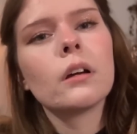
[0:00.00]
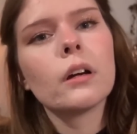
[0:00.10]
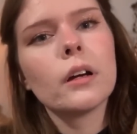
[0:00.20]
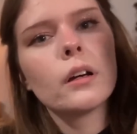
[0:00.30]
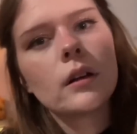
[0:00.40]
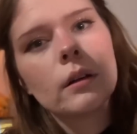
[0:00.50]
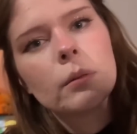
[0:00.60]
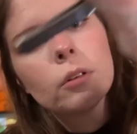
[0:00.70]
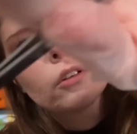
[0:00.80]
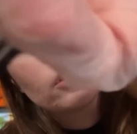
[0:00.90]
I'm
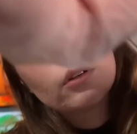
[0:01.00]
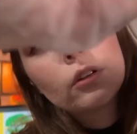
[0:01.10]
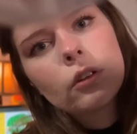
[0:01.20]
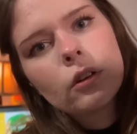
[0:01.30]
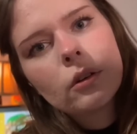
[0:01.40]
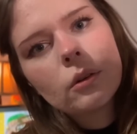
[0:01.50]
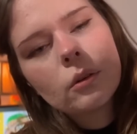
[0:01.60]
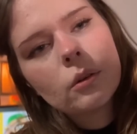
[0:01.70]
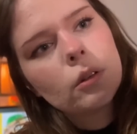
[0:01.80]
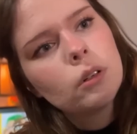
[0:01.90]
just going to
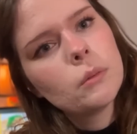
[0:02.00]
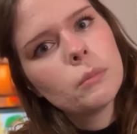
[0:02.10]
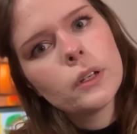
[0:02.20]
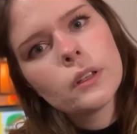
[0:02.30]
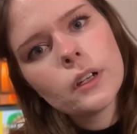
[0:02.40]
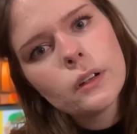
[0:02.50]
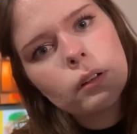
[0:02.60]
part the hair